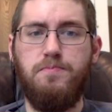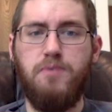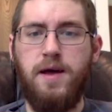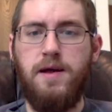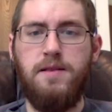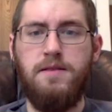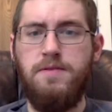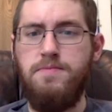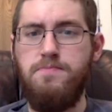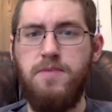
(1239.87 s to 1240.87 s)
played,
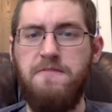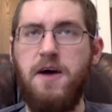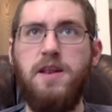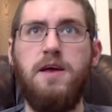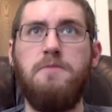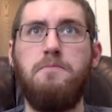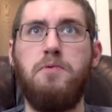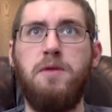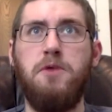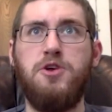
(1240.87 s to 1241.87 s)
defended
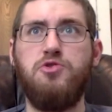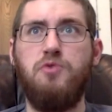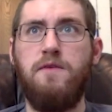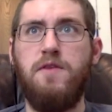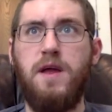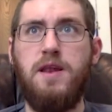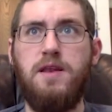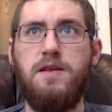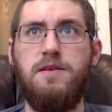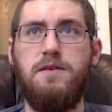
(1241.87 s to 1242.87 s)
pretty much whoever they
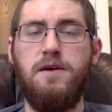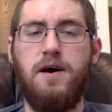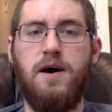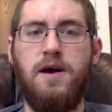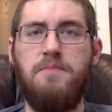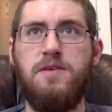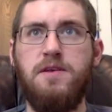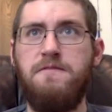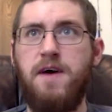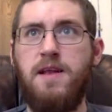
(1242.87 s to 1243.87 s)
needed uh, him to
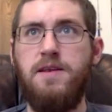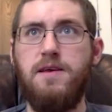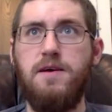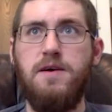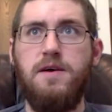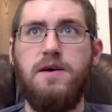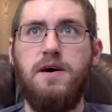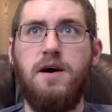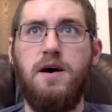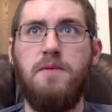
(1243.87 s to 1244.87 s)
defend.
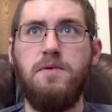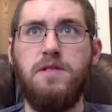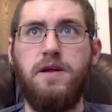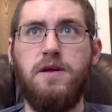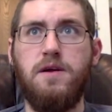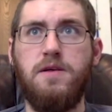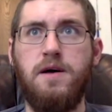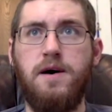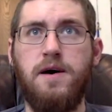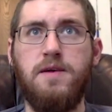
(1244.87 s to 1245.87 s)
Um, clean,
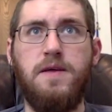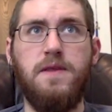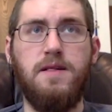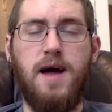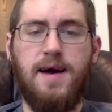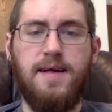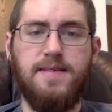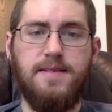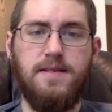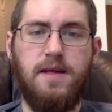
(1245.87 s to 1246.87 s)
uh, clean the
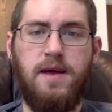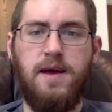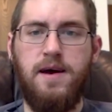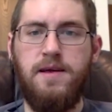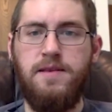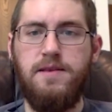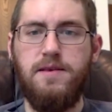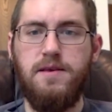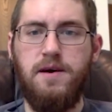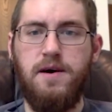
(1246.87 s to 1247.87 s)
glass and
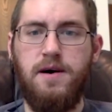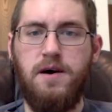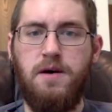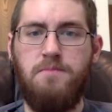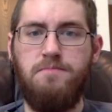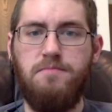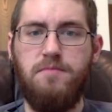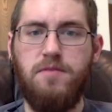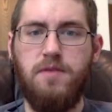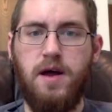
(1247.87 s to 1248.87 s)
um,
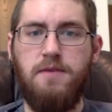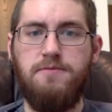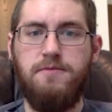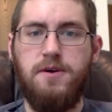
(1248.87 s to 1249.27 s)
kind of